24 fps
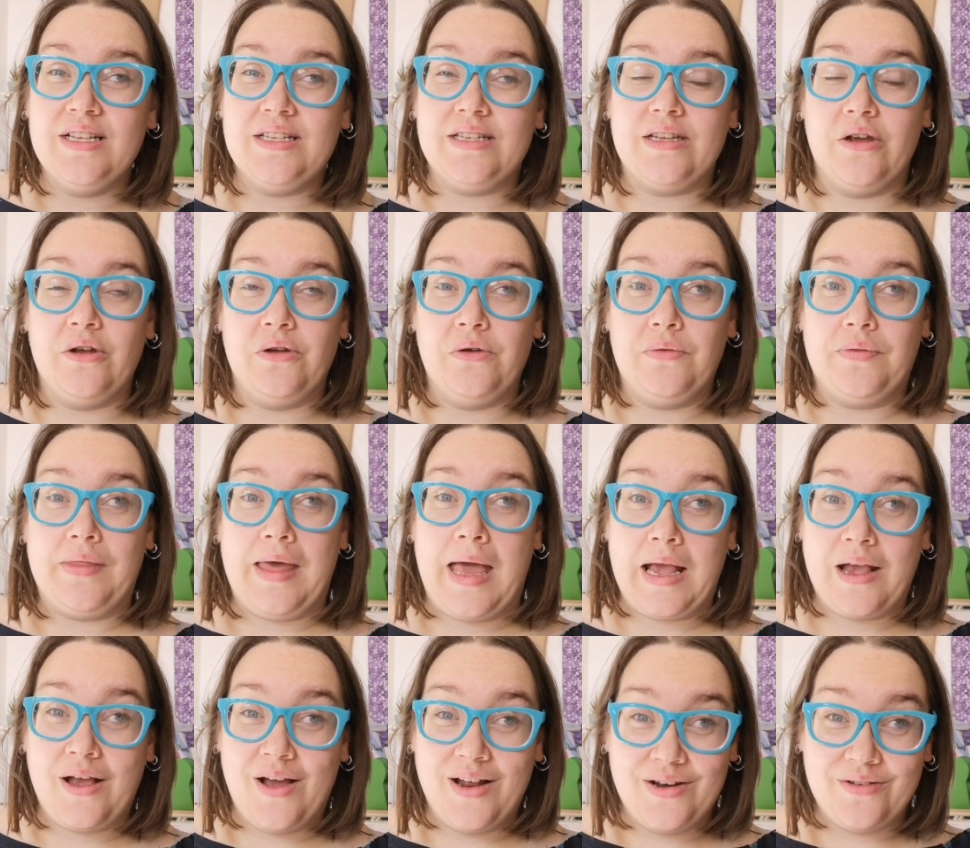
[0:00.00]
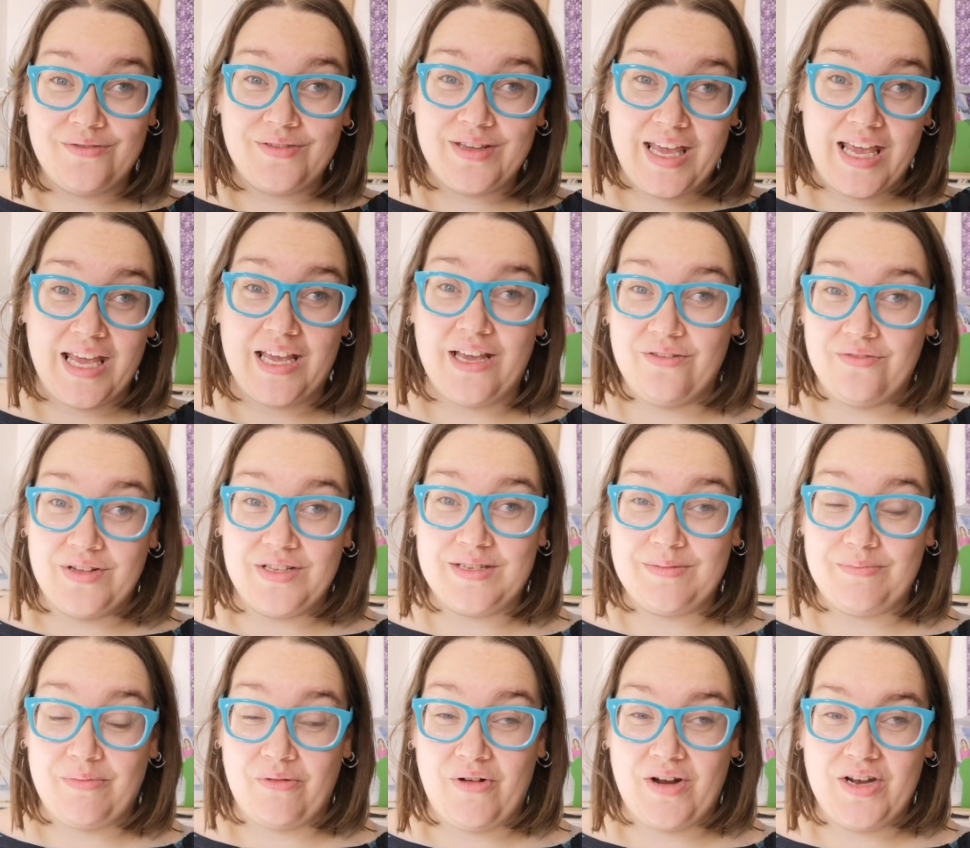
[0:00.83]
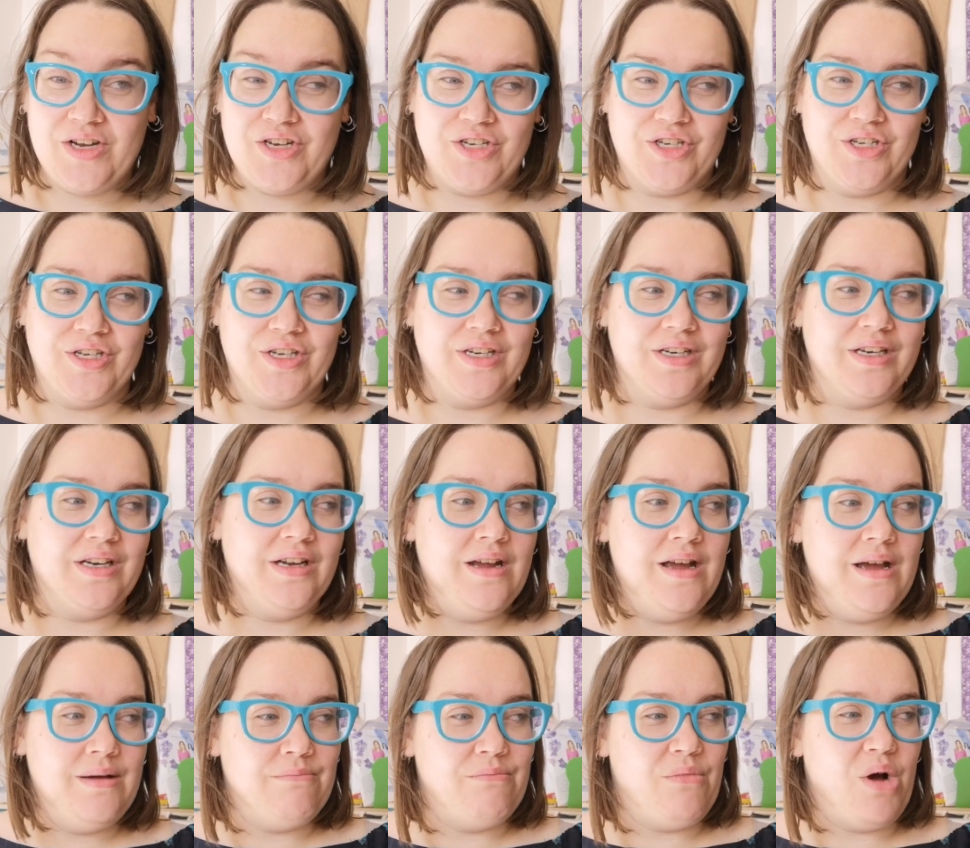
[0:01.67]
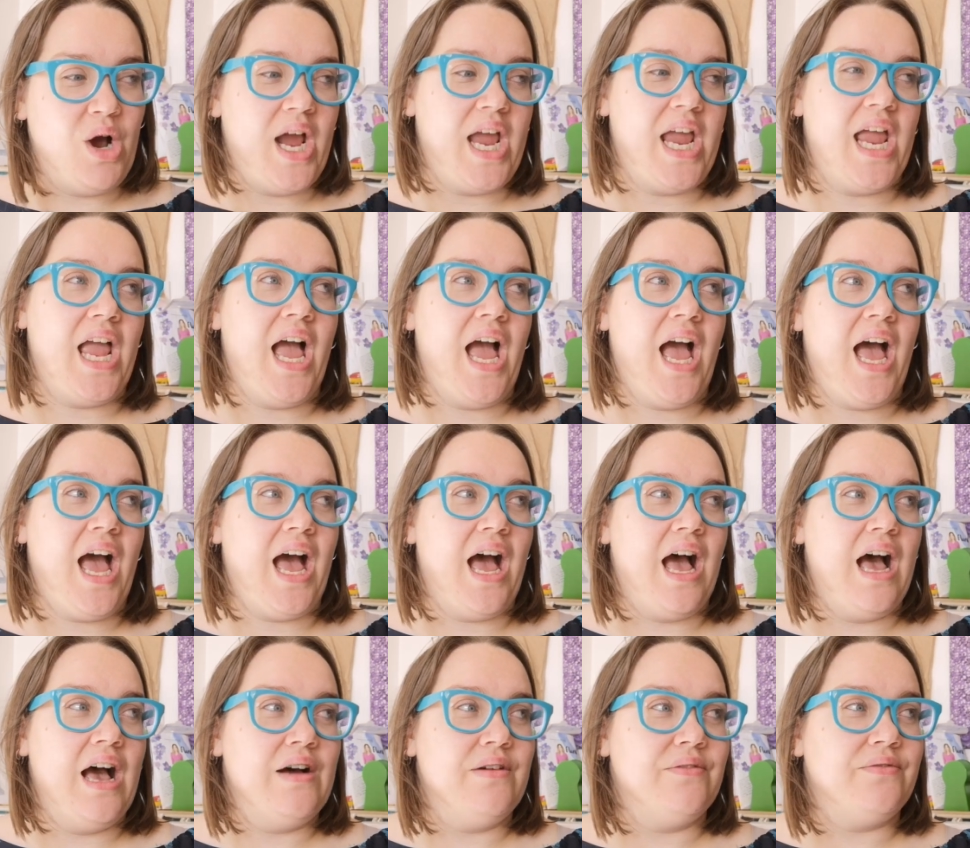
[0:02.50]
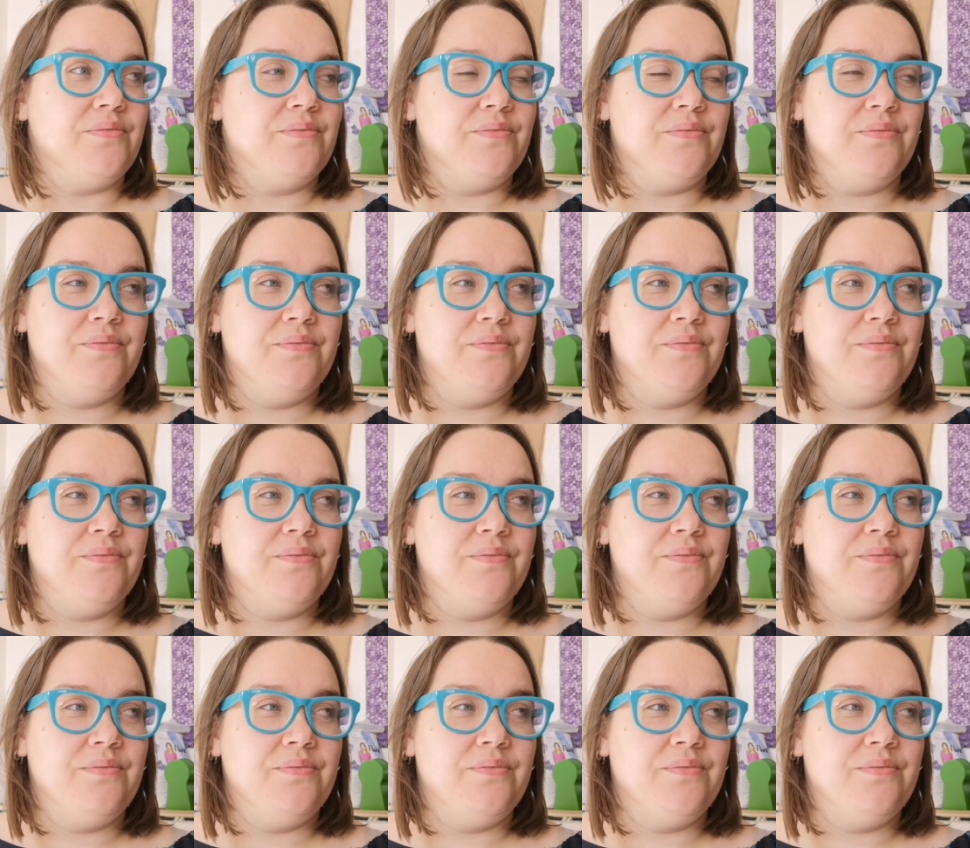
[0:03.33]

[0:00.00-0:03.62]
So that kind of kick of inspiration might have